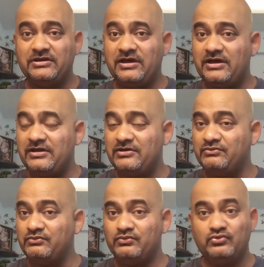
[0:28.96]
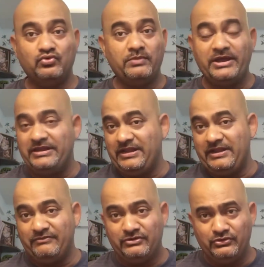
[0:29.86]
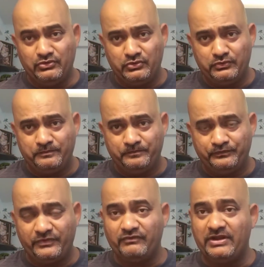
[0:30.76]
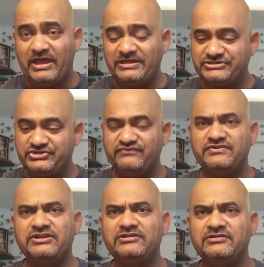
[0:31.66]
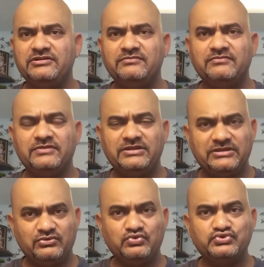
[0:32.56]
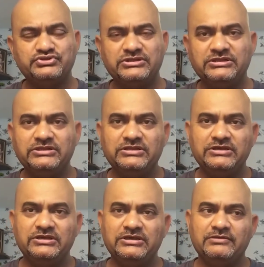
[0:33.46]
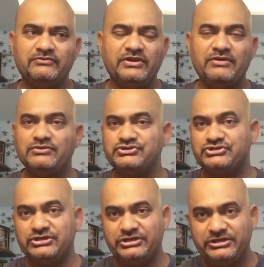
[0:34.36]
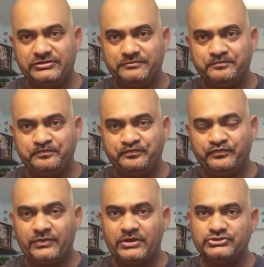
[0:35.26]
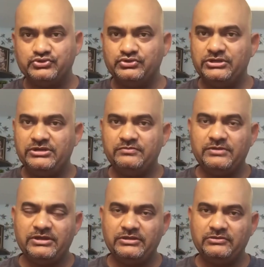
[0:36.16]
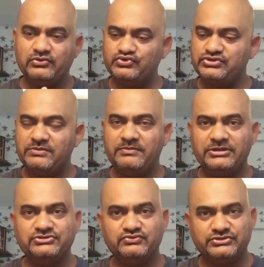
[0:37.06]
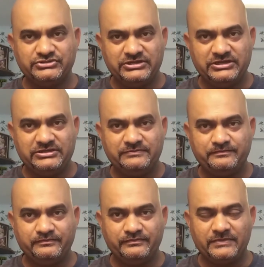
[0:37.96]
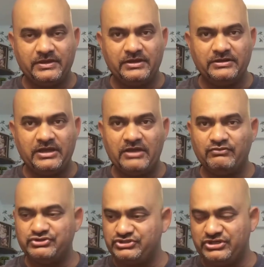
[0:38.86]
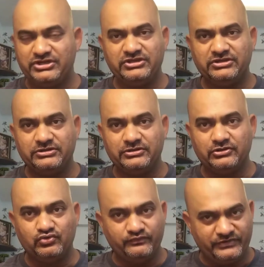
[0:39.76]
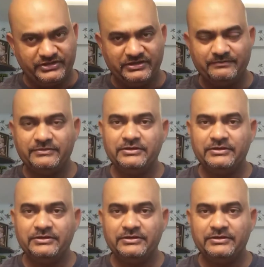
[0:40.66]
whom I never know, when I shifted in the hostel when I was studying, so there my hostel mate was there and I was sharing a room with him,